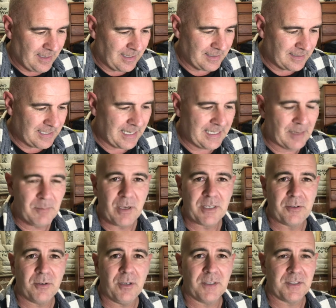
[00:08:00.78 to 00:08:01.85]
and to take up my
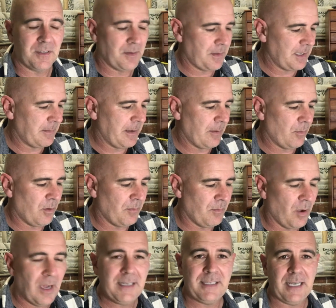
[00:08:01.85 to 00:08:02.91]
cross and to think about what
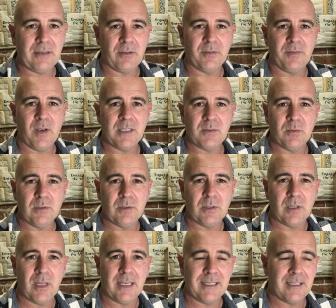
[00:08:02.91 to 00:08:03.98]
my sacrifice will
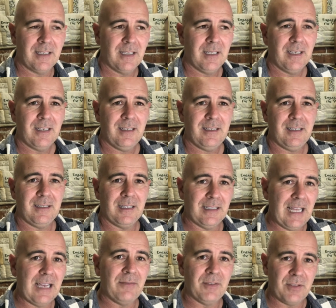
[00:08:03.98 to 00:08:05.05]
look like in the
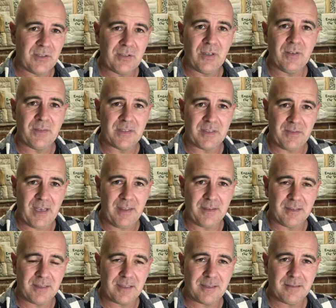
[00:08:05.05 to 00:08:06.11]
love and the service of
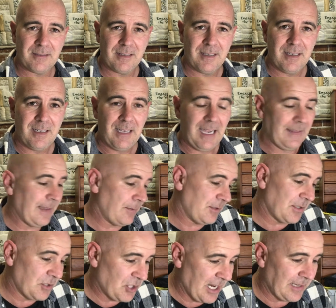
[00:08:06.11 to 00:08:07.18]
others. And that was
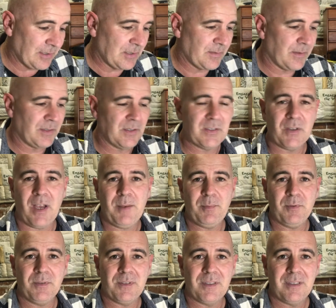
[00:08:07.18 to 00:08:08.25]
the challenge for the
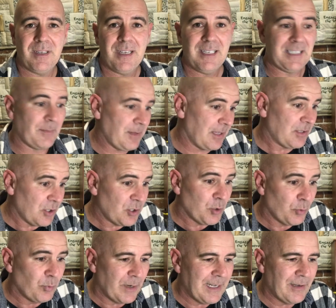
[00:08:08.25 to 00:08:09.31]
disciples. Something that as
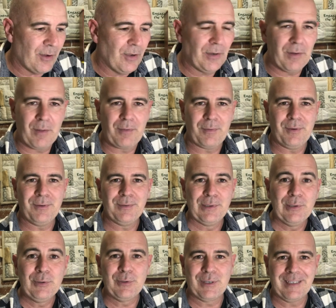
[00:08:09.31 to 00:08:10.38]
you read on through
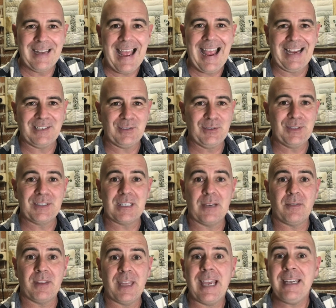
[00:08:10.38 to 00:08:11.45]
Luke and Acts, they
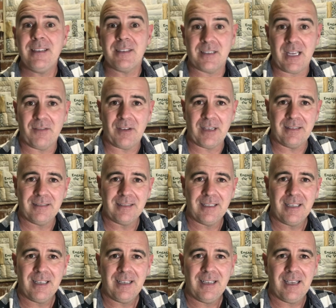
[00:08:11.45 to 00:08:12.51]
discover
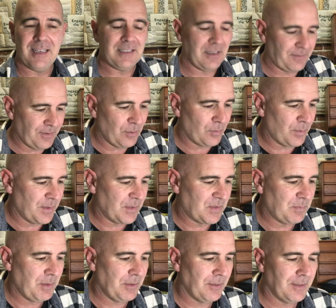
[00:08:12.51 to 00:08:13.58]
as they're filled with the
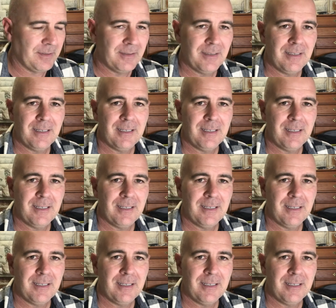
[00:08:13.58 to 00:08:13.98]
Spirit,